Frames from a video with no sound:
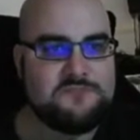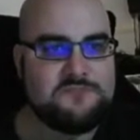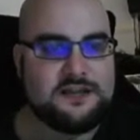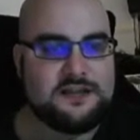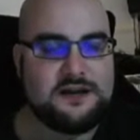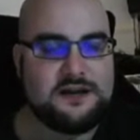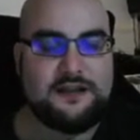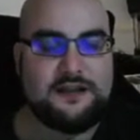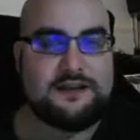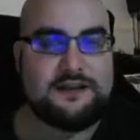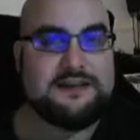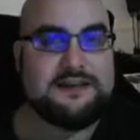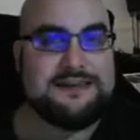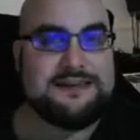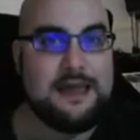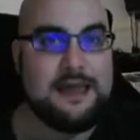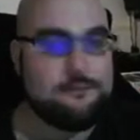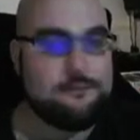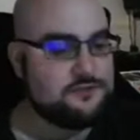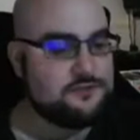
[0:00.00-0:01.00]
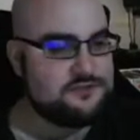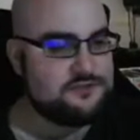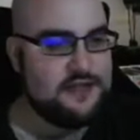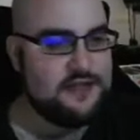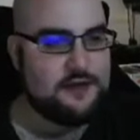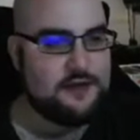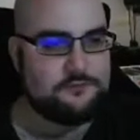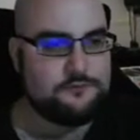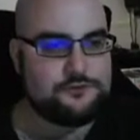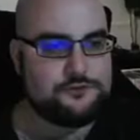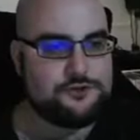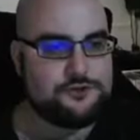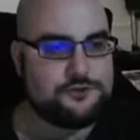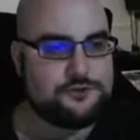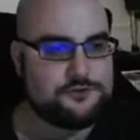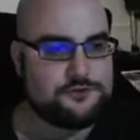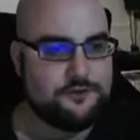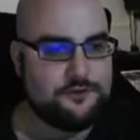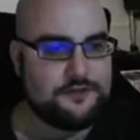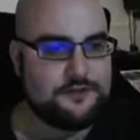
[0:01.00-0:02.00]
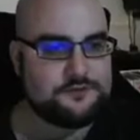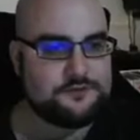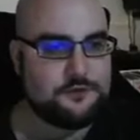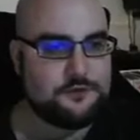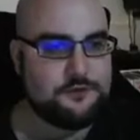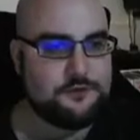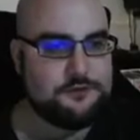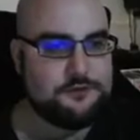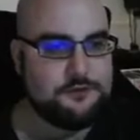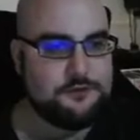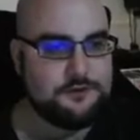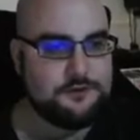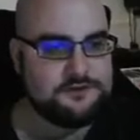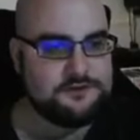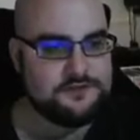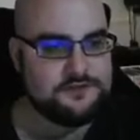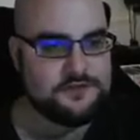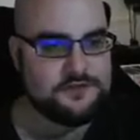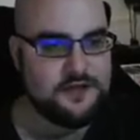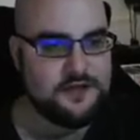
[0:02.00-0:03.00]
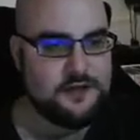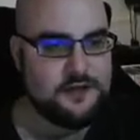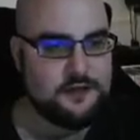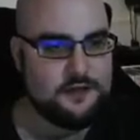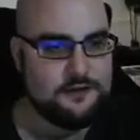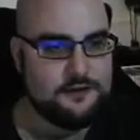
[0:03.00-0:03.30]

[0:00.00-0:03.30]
of like a gamer's lounge. So that's what we're gonna be doing today.